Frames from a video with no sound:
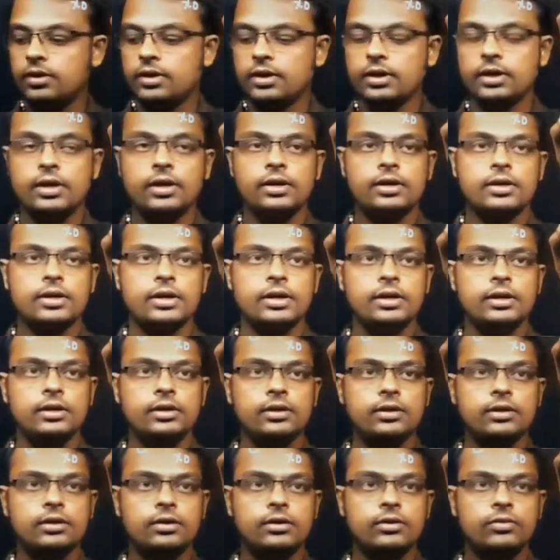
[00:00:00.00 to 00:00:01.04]
I can write
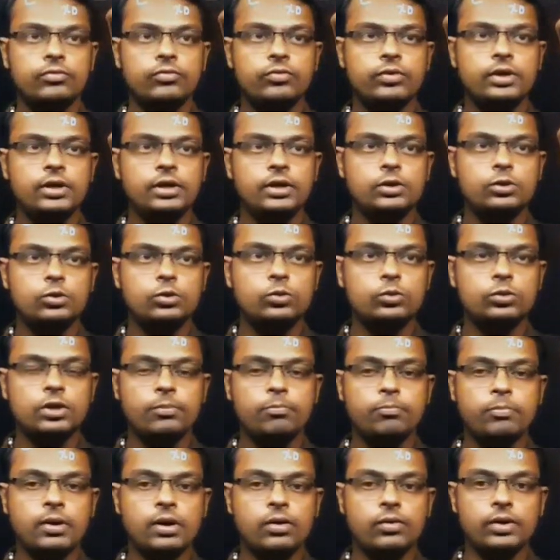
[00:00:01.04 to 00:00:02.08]
here v to
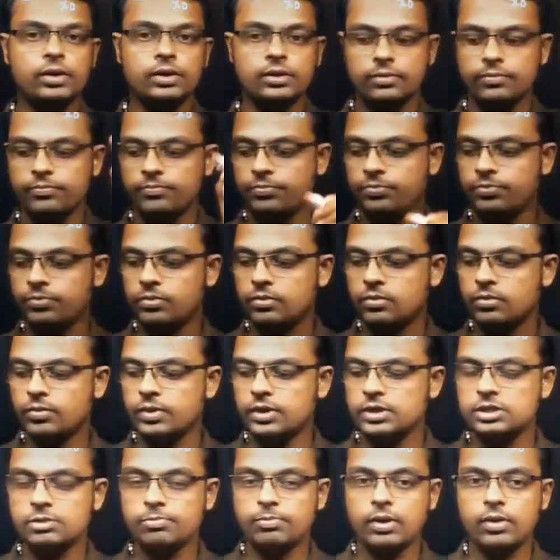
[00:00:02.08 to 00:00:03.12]
the power,
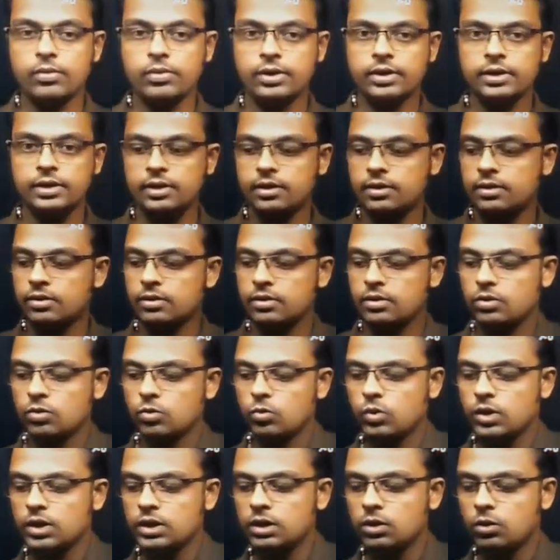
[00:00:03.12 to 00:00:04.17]
what is the power here?
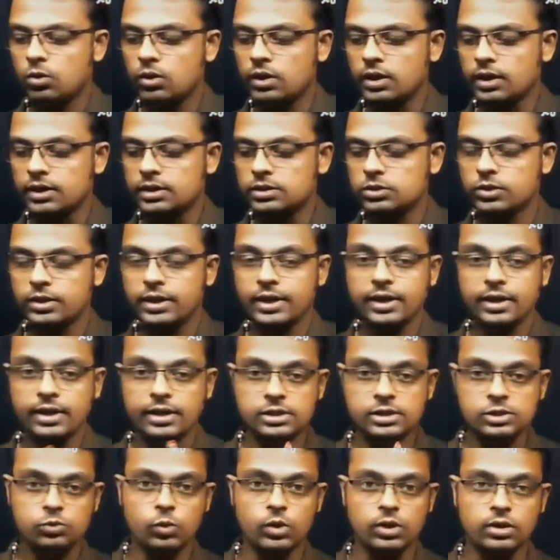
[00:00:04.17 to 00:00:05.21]
1 only. So n
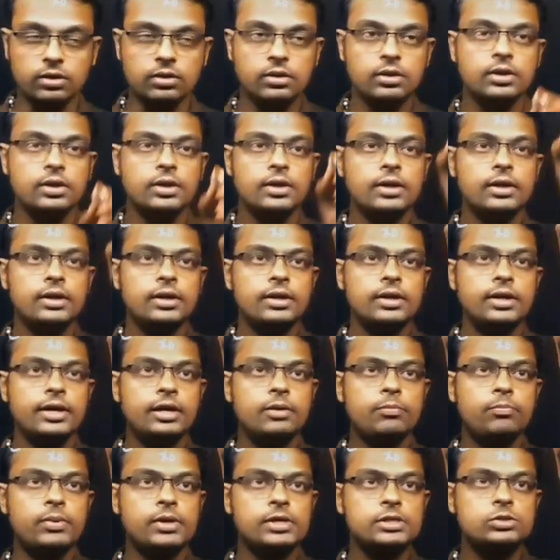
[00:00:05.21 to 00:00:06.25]
is 1.
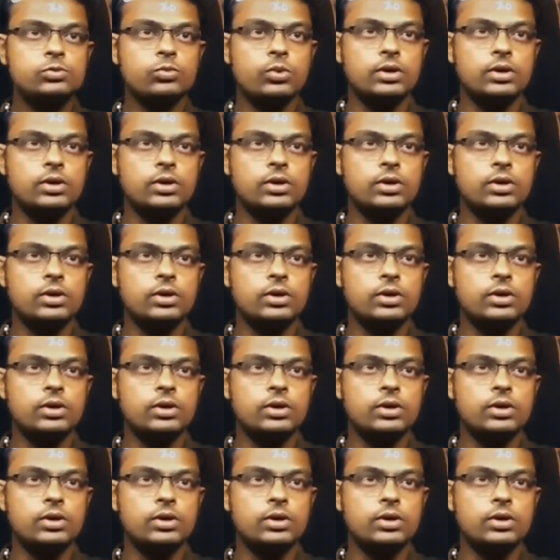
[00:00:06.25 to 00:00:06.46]
N plus